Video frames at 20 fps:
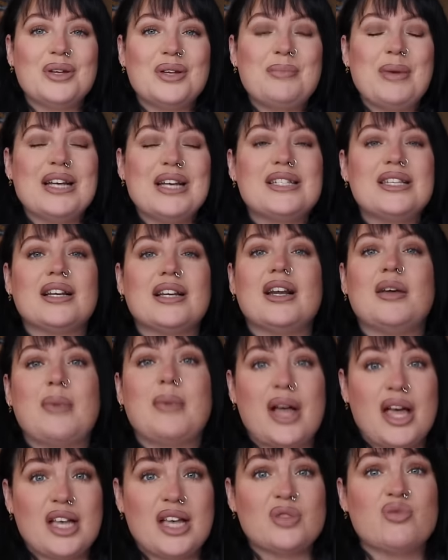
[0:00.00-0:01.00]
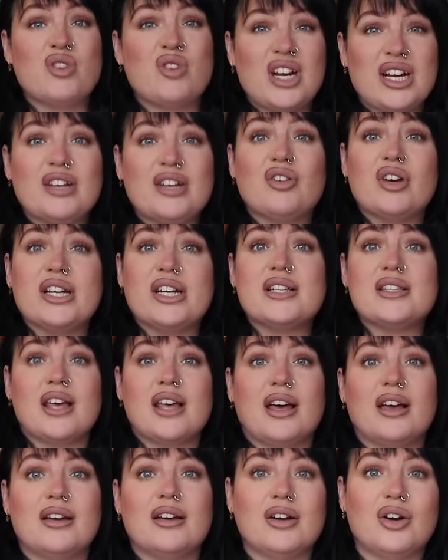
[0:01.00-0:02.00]
Basically my hair's really
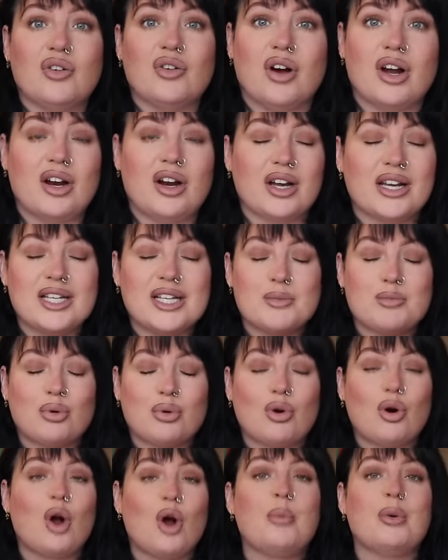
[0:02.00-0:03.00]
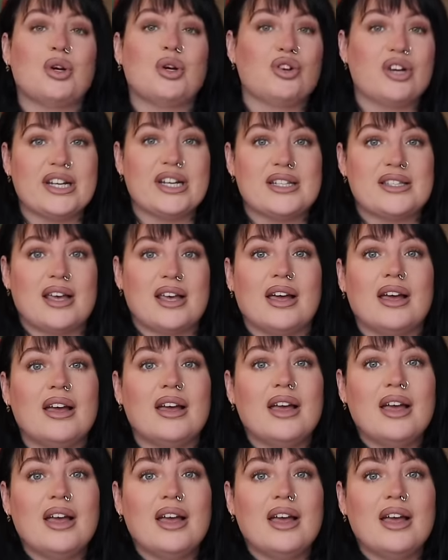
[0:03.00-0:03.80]
greaser, all right, like it's proper greaser,